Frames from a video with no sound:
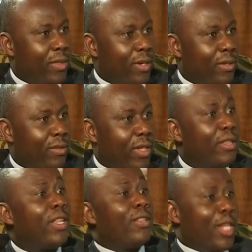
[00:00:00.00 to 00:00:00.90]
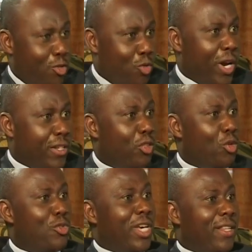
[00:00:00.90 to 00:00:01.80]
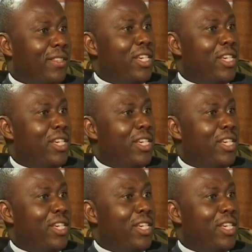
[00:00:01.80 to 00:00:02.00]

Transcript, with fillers: That, Th that's right, and those are the